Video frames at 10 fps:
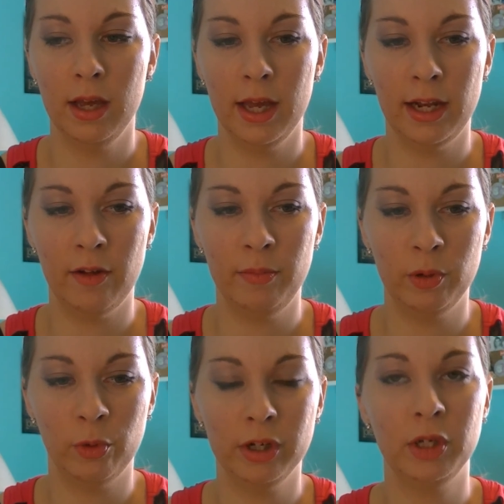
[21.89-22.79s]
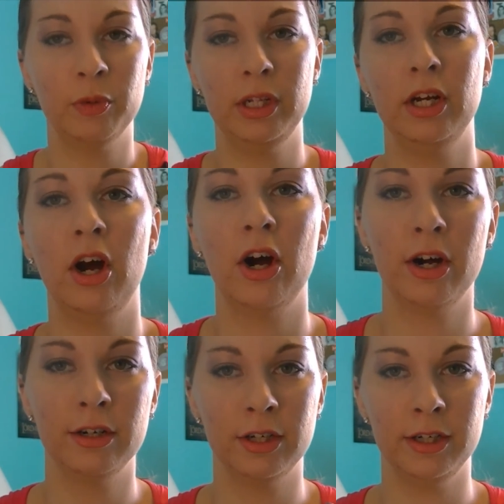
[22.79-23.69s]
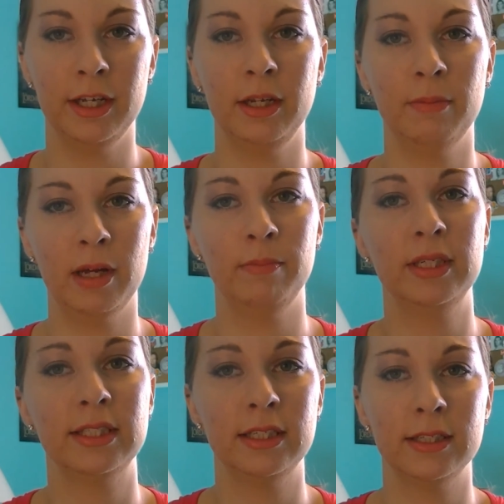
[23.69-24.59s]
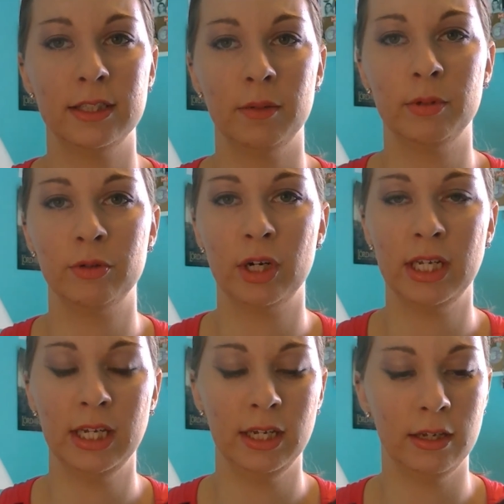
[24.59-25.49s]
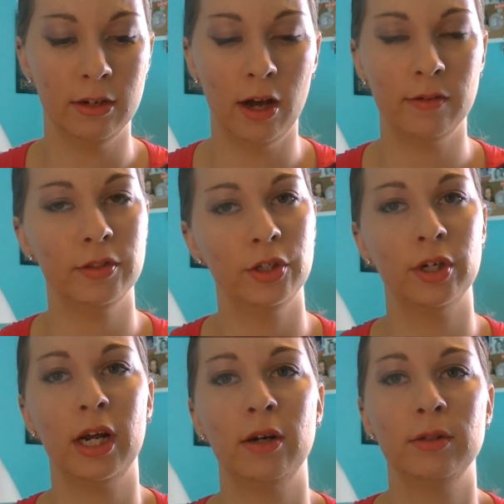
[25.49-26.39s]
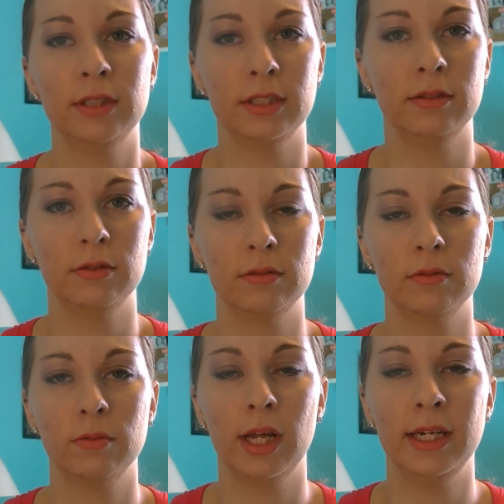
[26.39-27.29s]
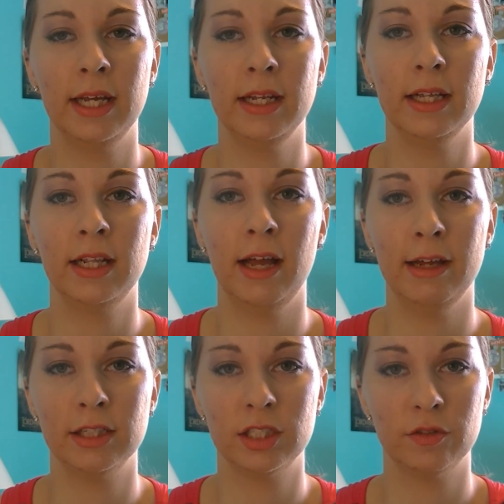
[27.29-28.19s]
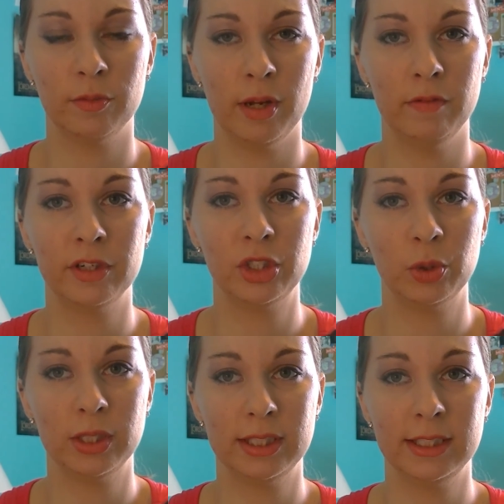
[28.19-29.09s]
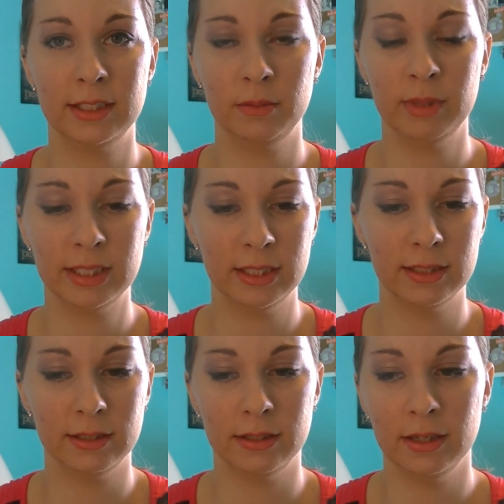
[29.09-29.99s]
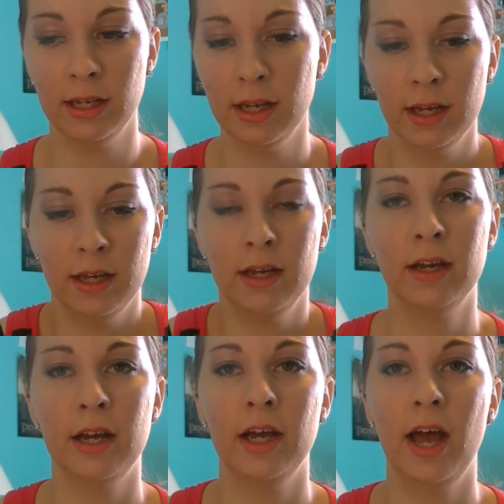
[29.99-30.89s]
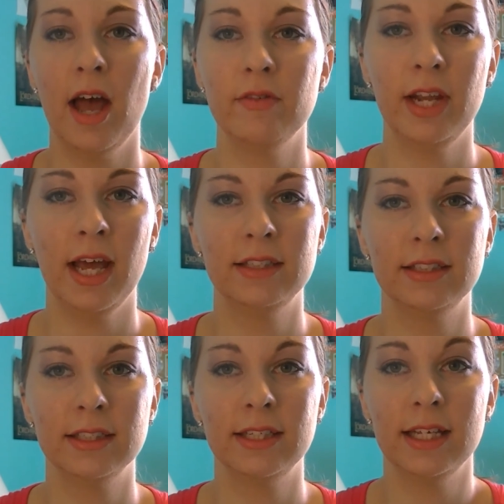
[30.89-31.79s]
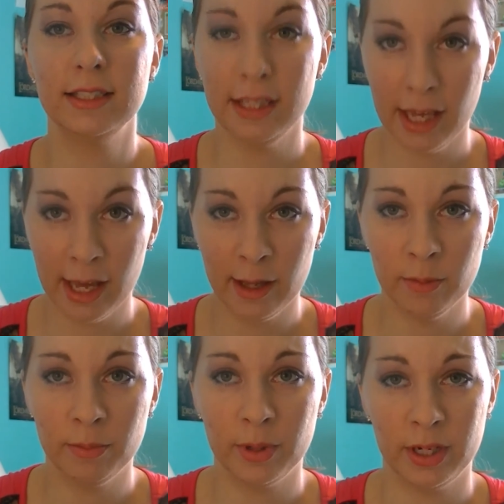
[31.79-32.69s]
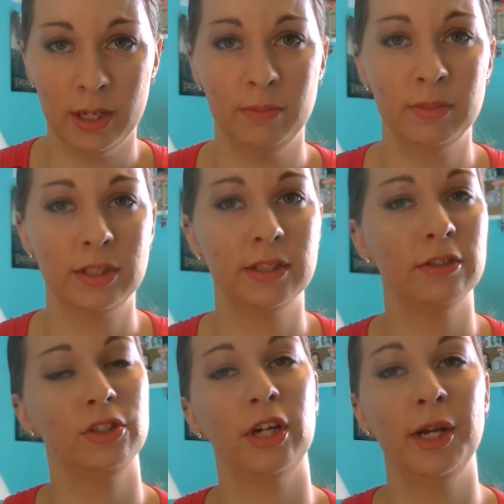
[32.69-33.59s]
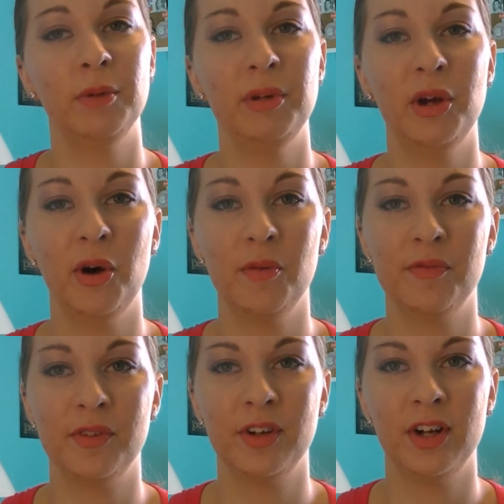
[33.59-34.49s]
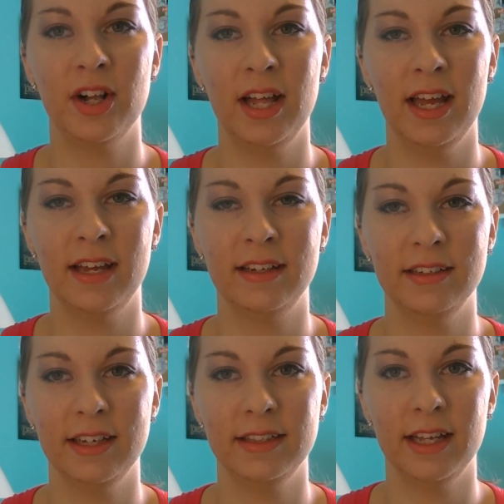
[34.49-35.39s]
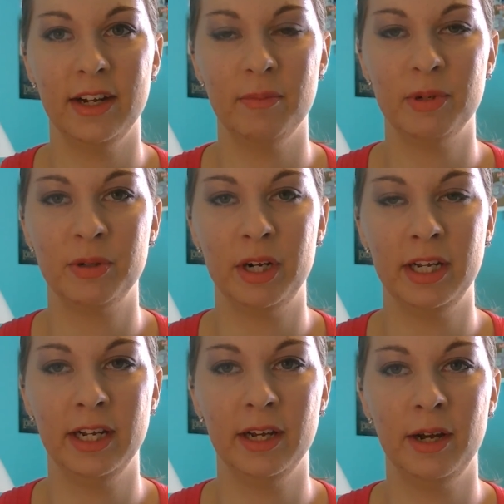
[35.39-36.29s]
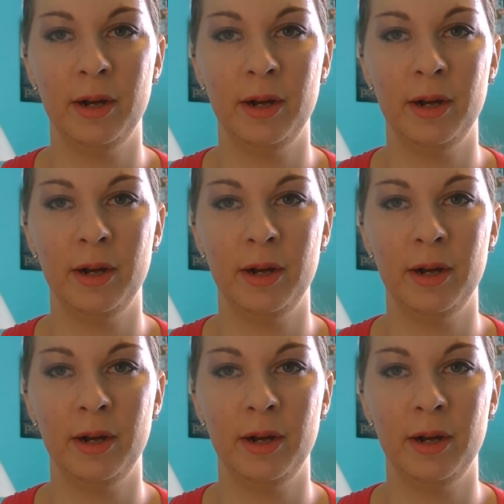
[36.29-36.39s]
I've been working really hard on getting my business up and running and off the ground and getting clients for my virtual assistant business, and I haven't had success yet, but I'm still trying to be hopeful and get that up and running.